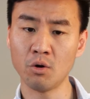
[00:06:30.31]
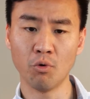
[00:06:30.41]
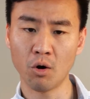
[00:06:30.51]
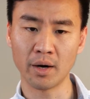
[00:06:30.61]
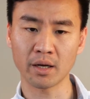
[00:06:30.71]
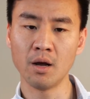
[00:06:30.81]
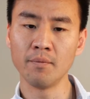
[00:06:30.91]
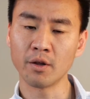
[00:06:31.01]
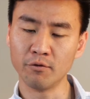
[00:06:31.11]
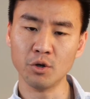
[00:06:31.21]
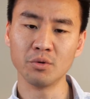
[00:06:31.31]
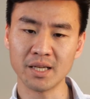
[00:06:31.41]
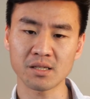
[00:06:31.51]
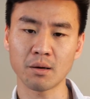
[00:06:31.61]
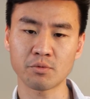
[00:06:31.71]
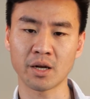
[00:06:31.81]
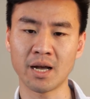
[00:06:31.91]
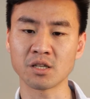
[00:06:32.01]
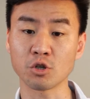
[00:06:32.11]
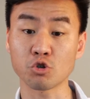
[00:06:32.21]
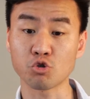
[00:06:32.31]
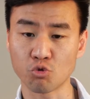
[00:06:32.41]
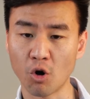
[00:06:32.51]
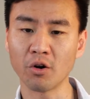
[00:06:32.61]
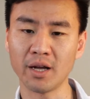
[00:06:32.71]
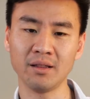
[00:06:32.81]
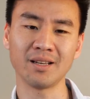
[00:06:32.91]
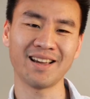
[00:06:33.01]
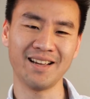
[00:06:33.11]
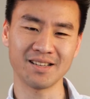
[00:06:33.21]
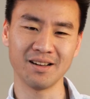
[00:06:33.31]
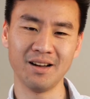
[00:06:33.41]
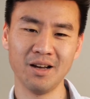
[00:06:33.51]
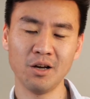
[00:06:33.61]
Warwick view this subject as a strong indicator